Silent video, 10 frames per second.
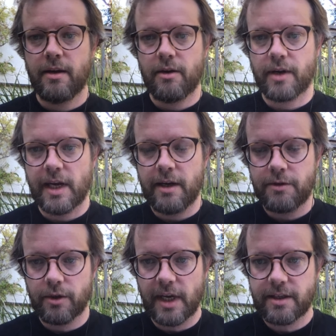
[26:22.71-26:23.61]
Okay,
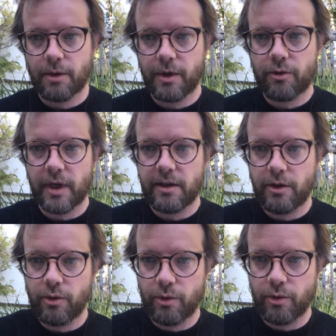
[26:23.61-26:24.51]
so that's how we create a
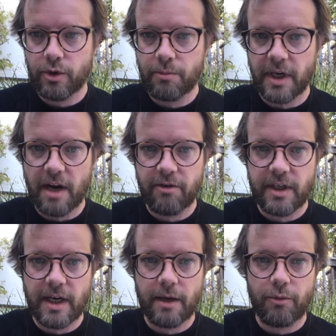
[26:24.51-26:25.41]
new user, but every
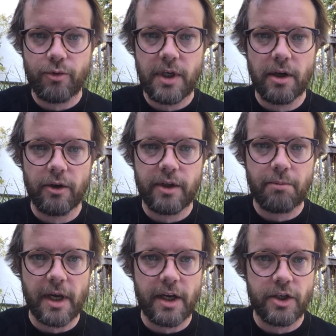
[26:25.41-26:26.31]
time we reload the
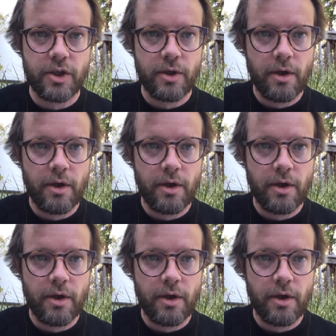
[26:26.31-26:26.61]
page,